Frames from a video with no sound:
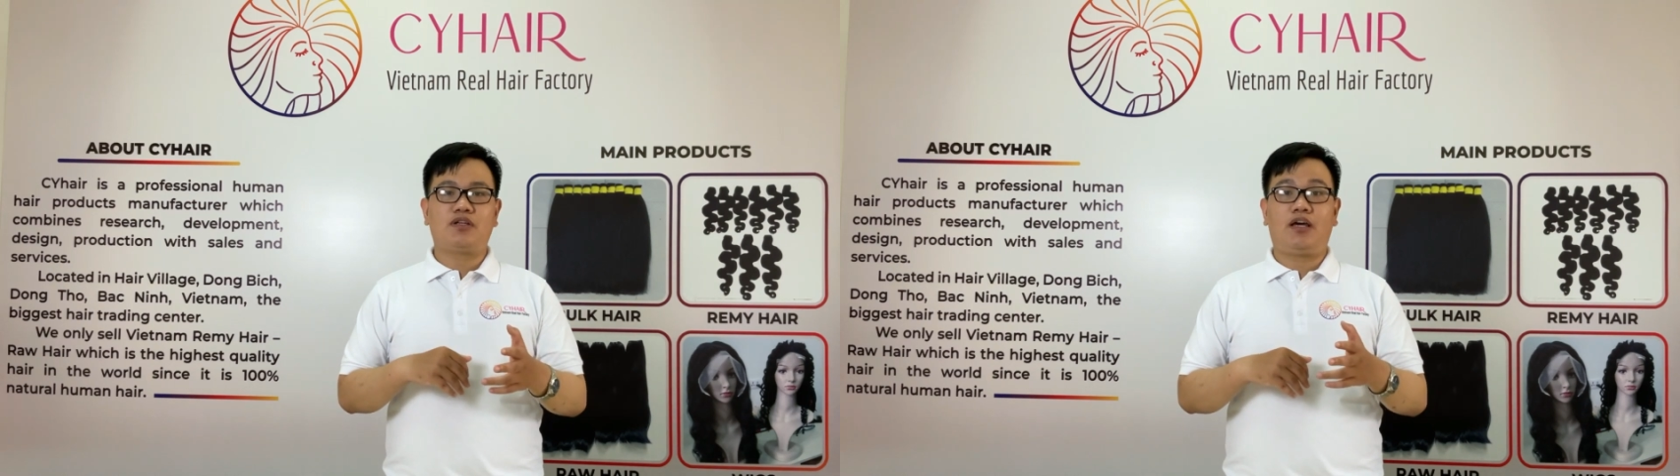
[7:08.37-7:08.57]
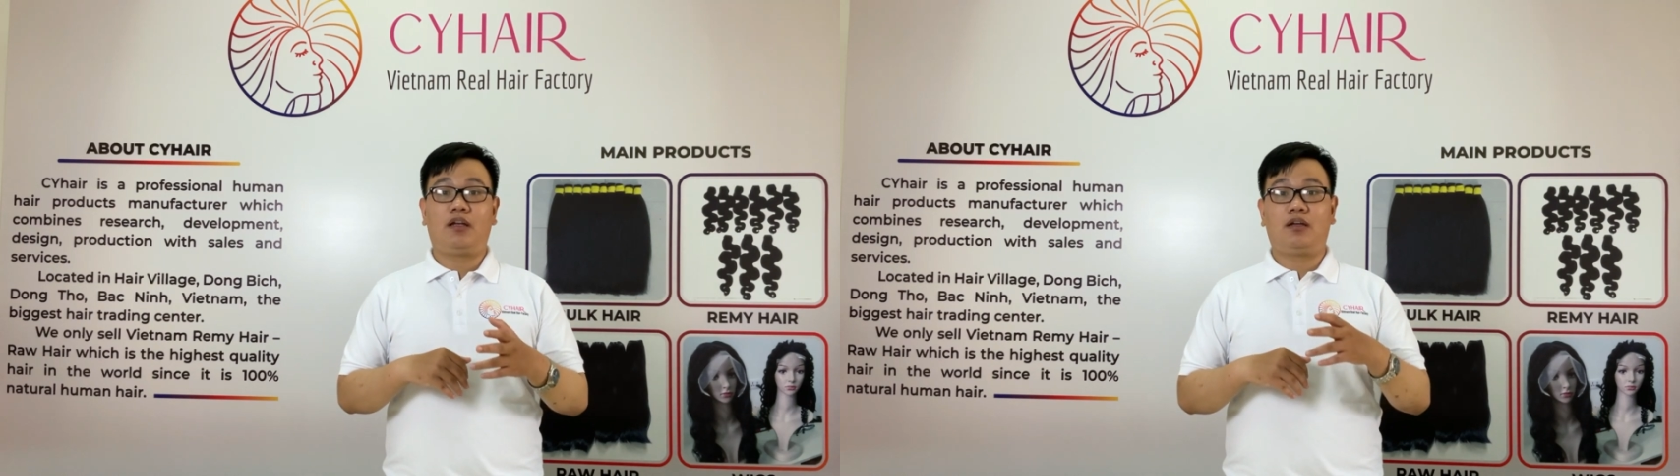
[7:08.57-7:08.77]

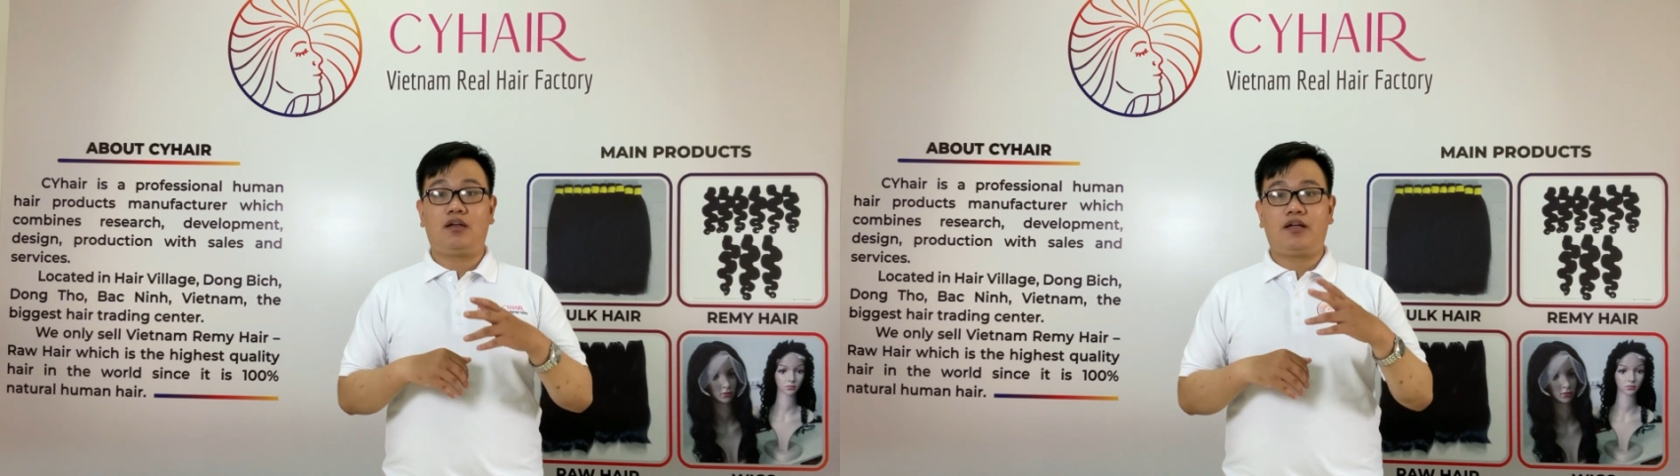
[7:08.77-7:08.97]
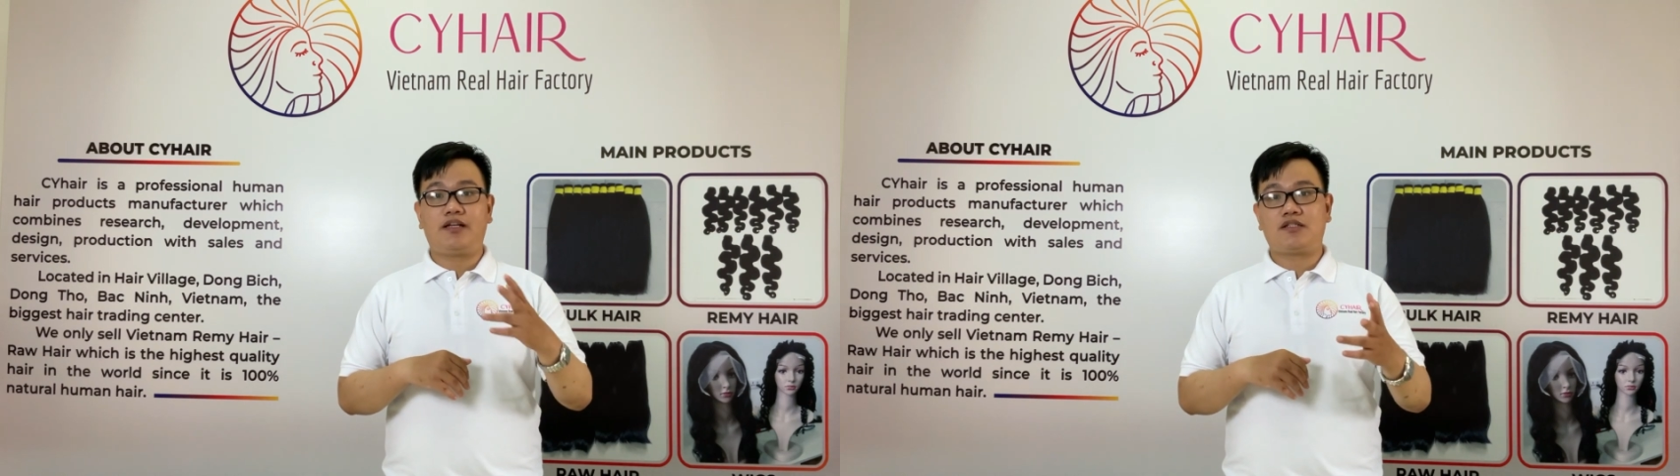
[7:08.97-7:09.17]
and
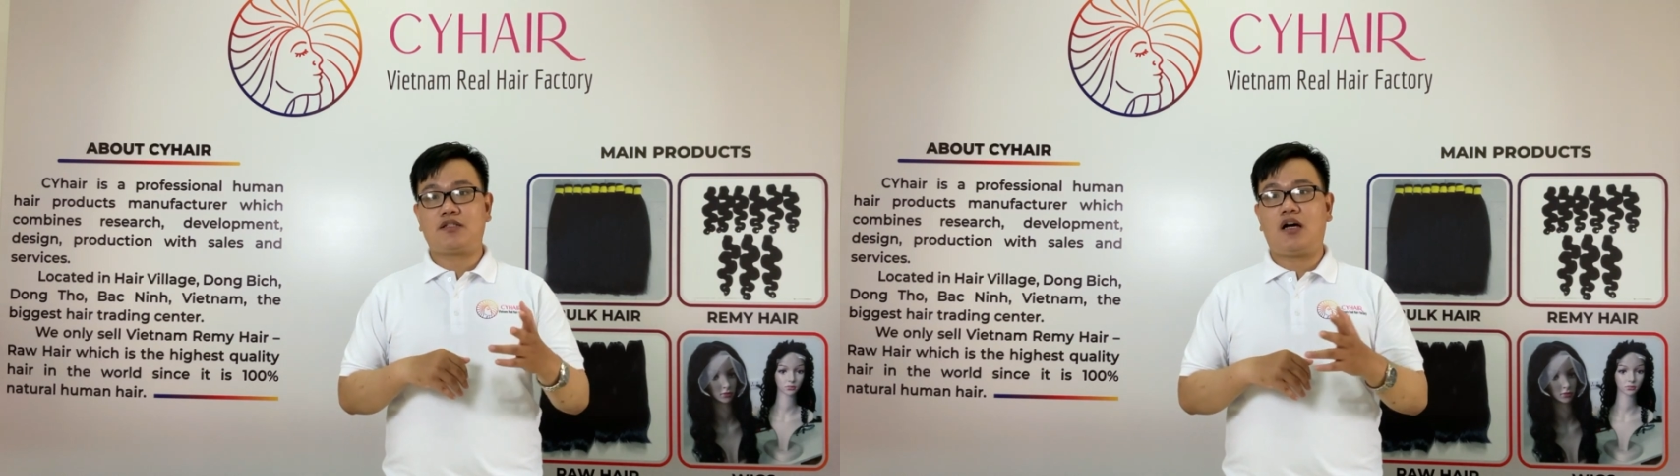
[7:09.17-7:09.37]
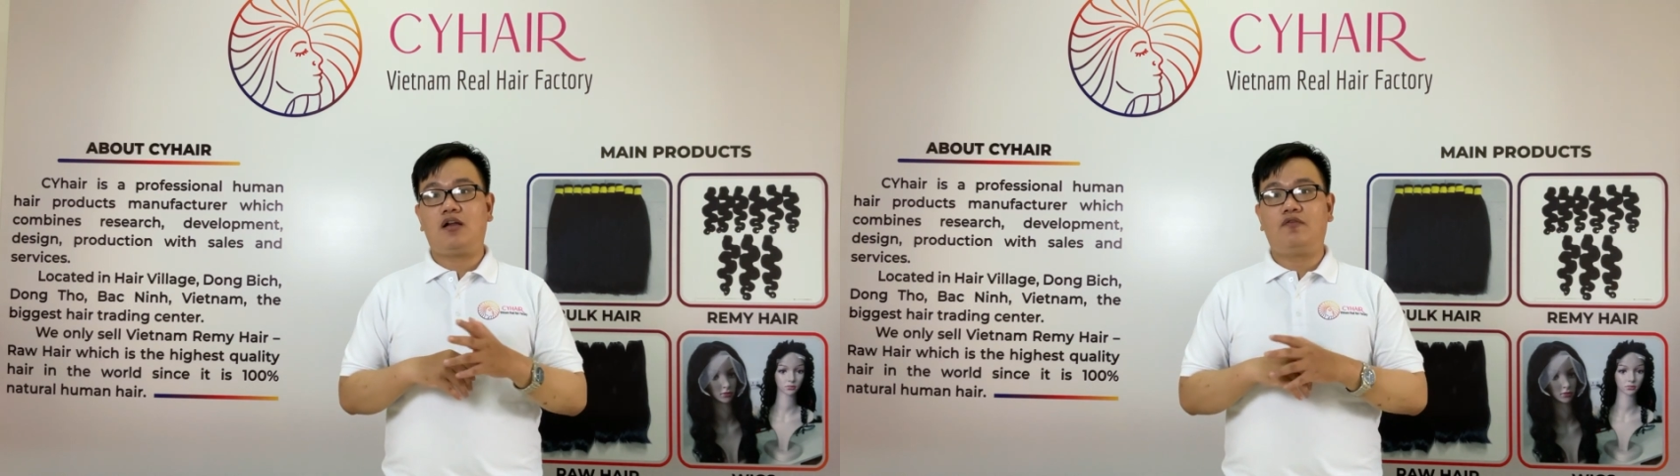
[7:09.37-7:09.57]
the
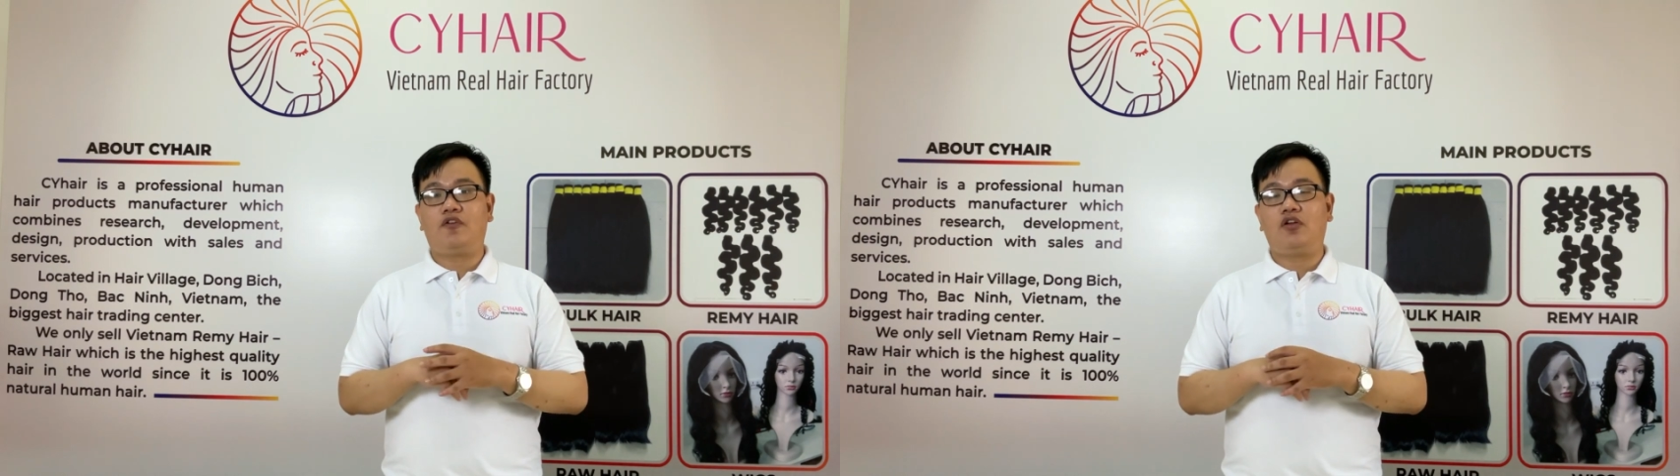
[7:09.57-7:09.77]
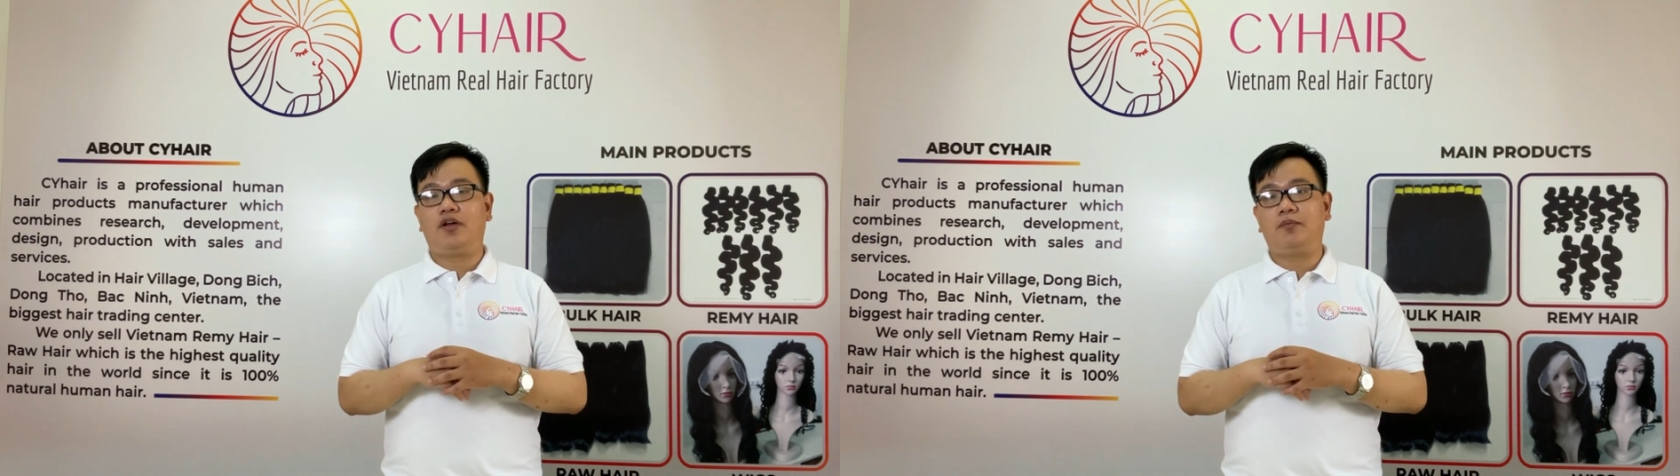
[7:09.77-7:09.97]
next
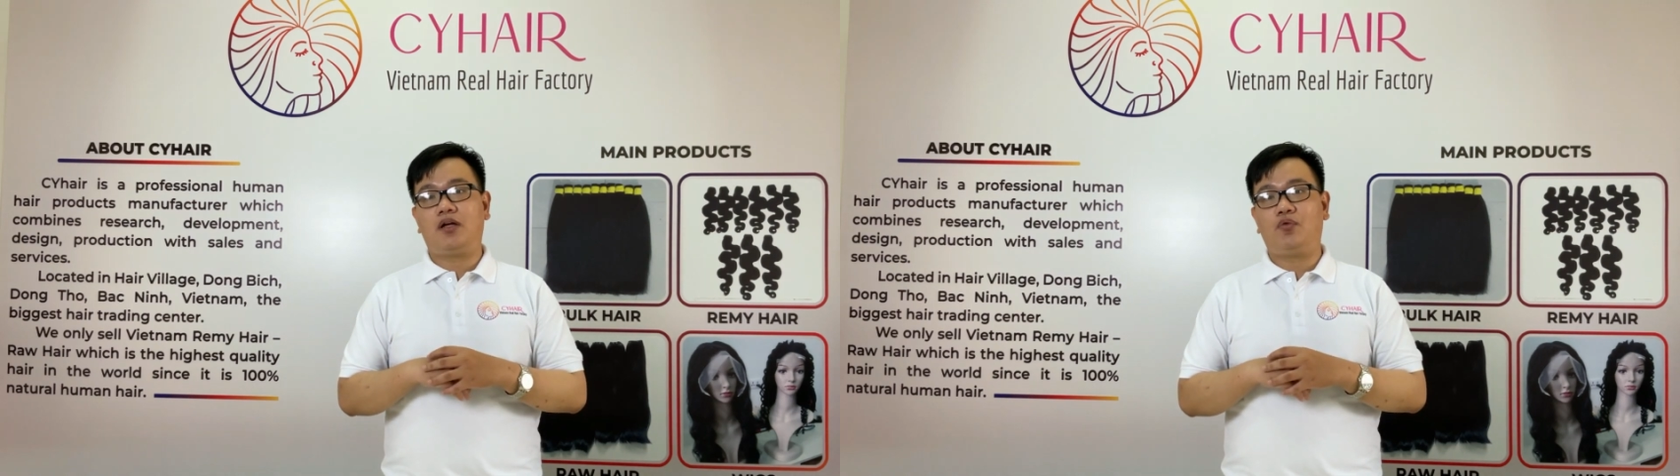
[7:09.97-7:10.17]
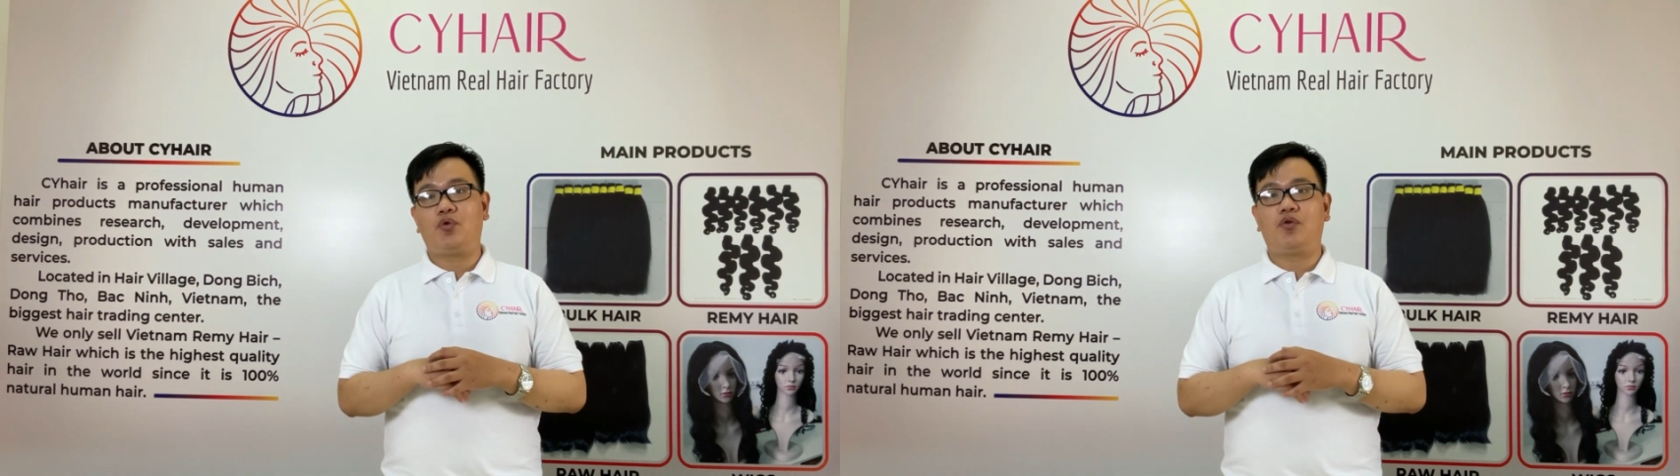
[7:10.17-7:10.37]
following
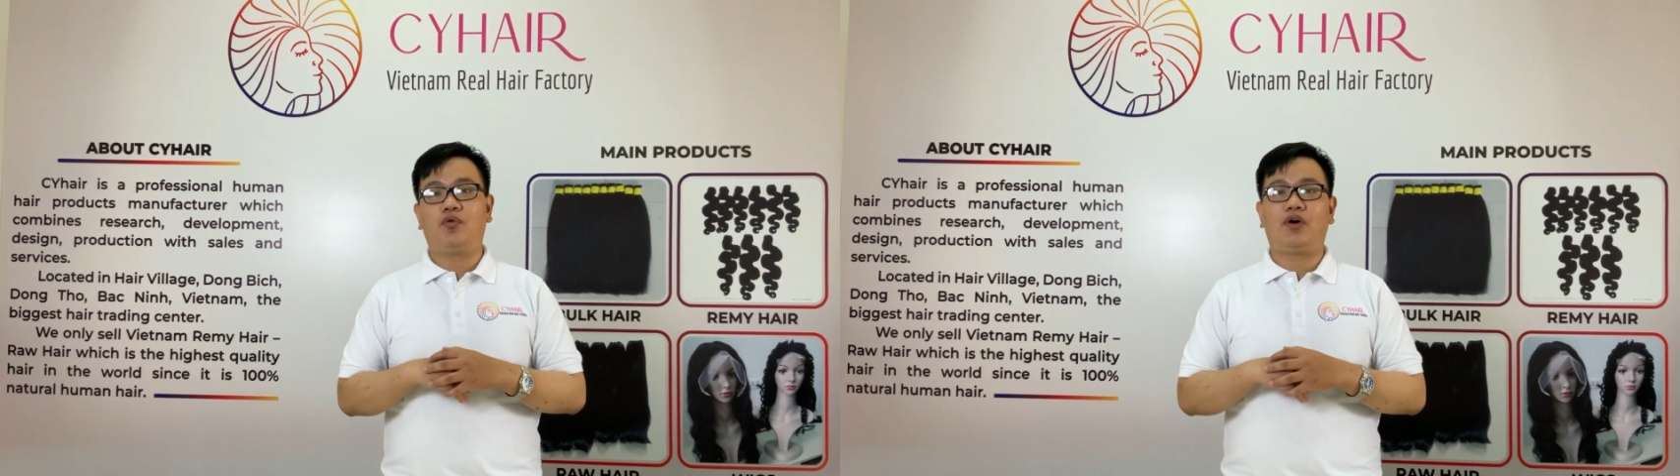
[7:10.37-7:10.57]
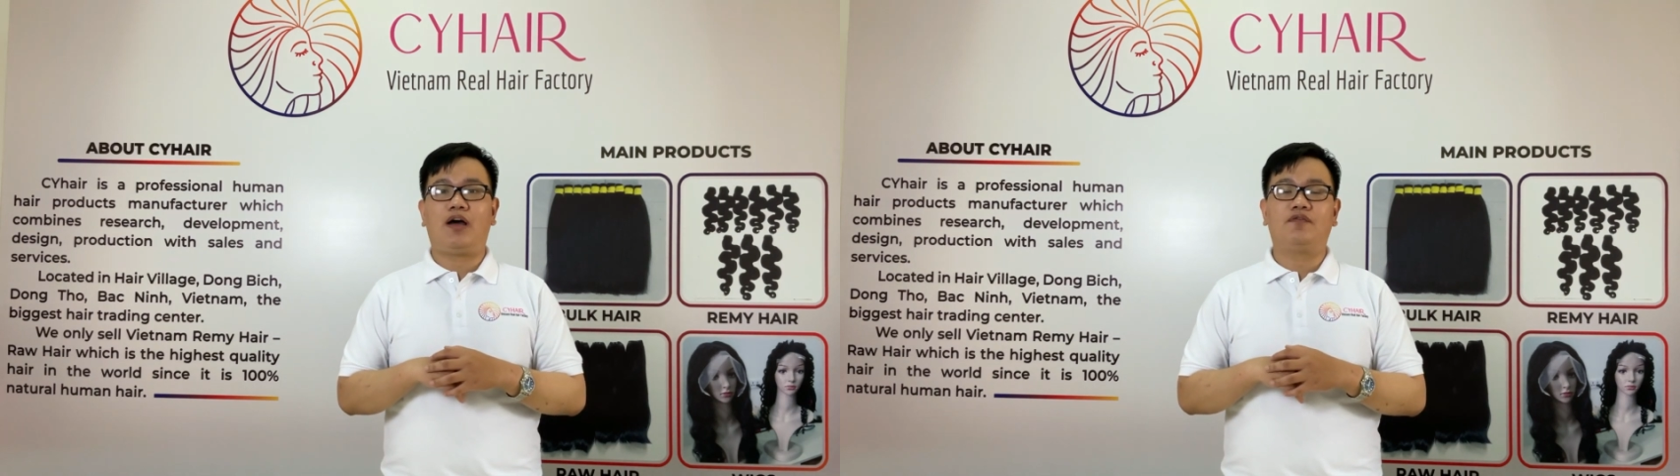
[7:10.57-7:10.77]
month we
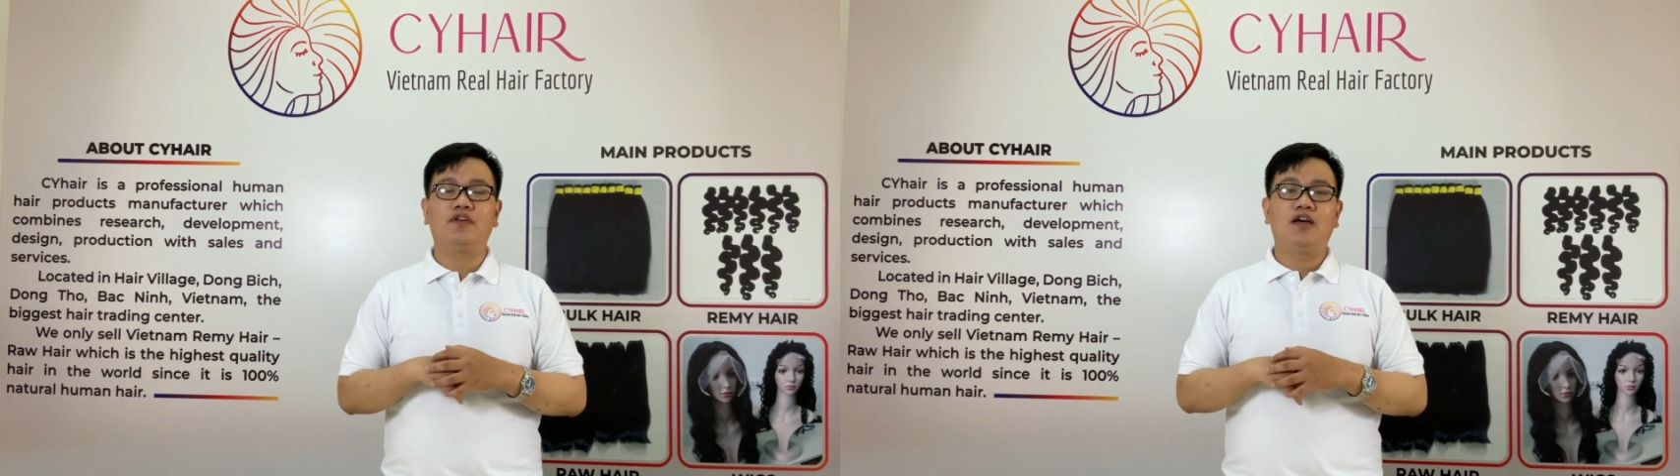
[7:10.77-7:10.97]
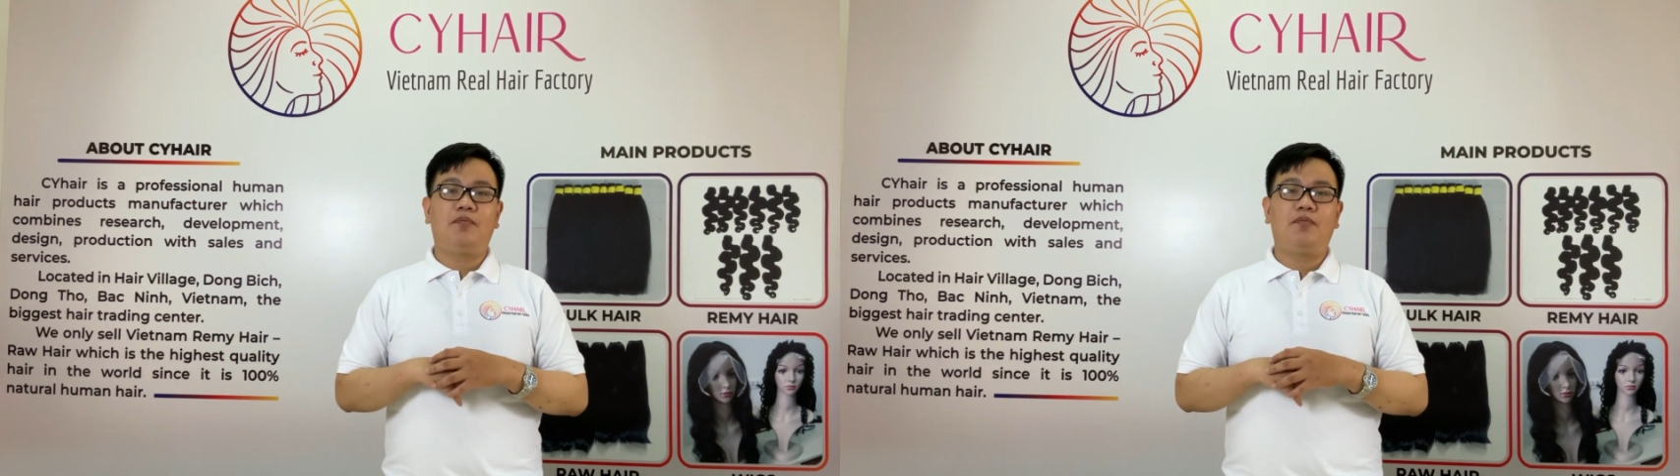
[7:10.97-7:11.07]
will have